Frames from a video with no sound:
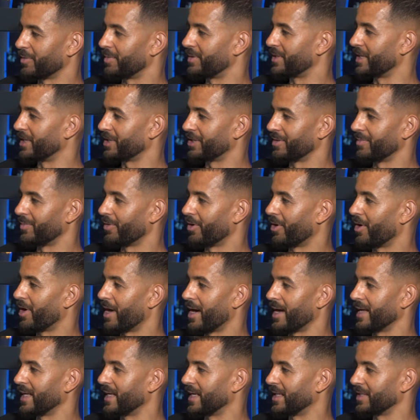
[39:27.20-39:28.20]
obsession, bro.
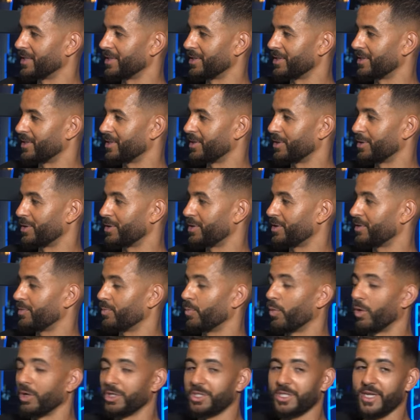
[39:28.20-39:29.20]
I just
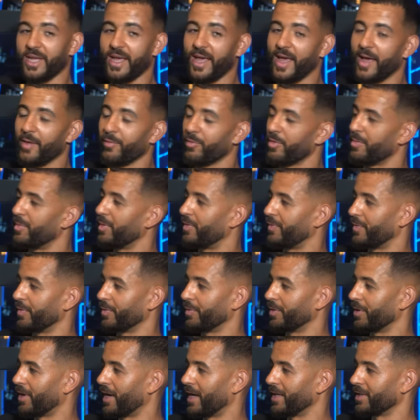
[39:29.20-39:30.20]
watch every
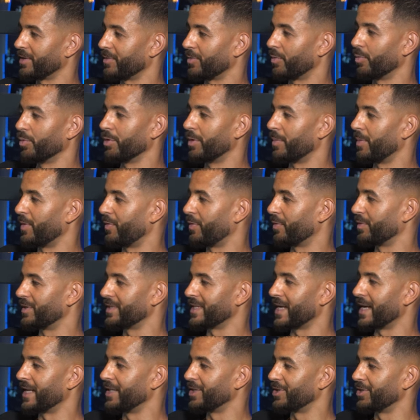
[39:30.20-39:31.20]
midfielder. I had to, all the midfielders
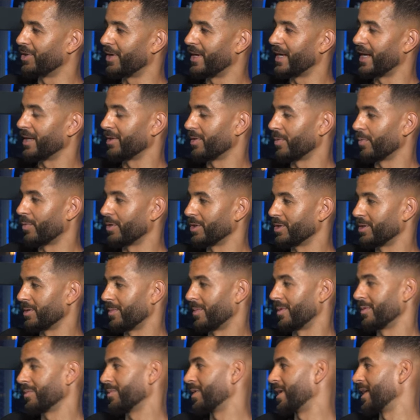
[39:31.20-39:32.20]
that I enjoyed, I had to watch them.
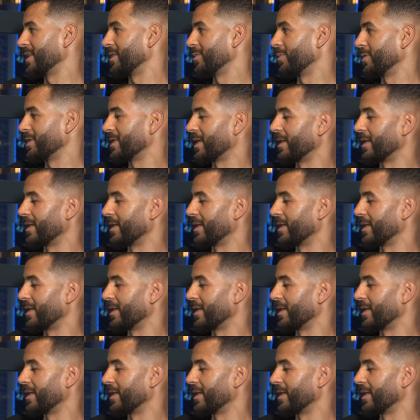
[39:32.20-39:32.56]
I had to watch